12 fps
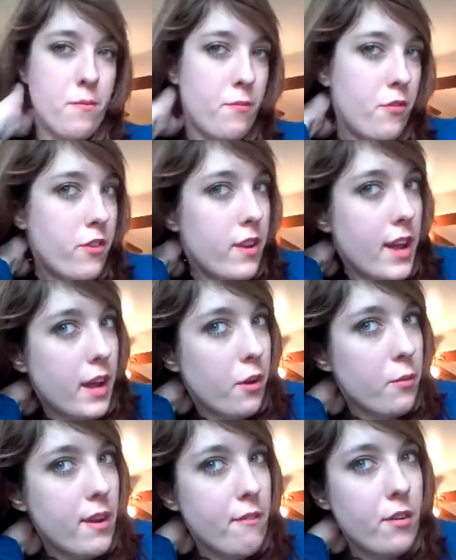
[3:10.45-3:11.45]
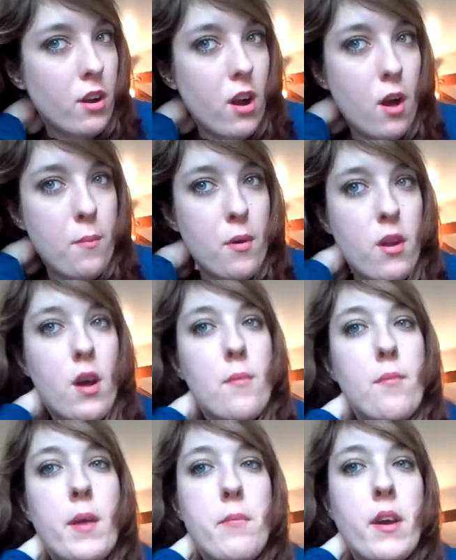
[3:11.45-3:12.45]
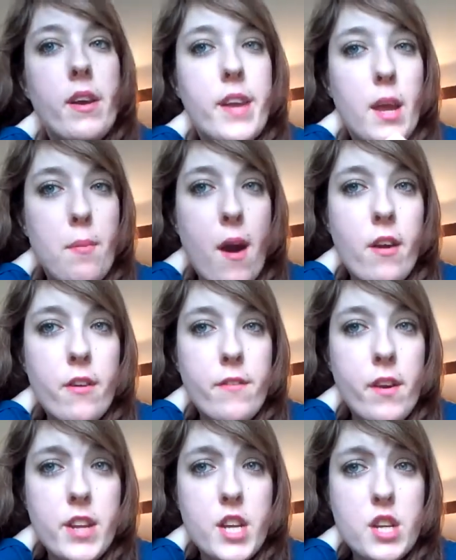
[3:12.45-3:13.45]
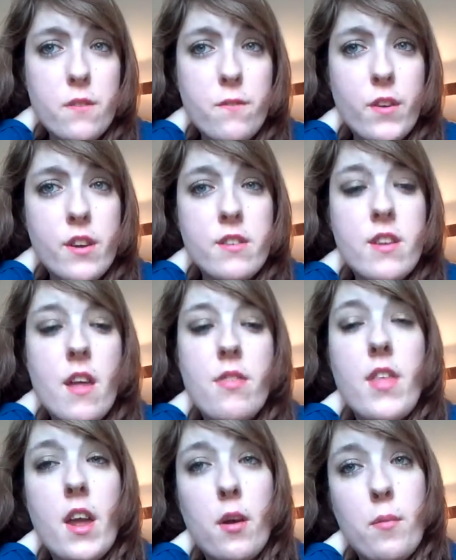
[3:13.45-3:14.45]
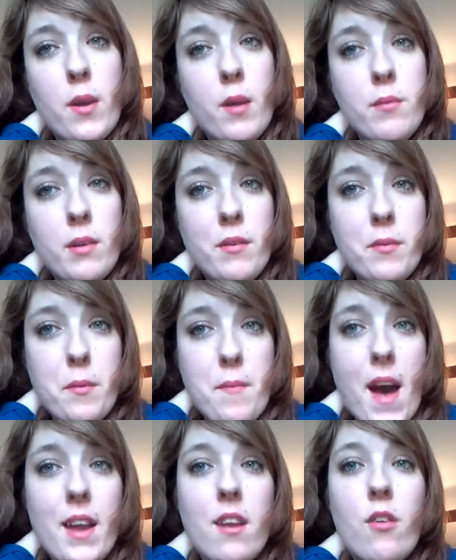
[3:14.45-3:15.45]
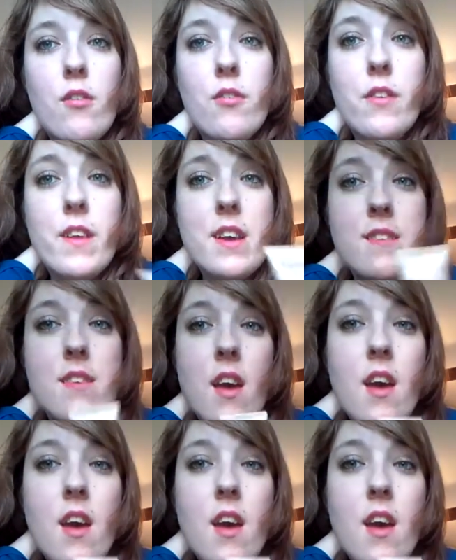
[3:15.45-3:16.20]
for the night or whatever, I'll put on my Mary Kay Powder foundation first, and then I'll put on my Rimmel Matte over this.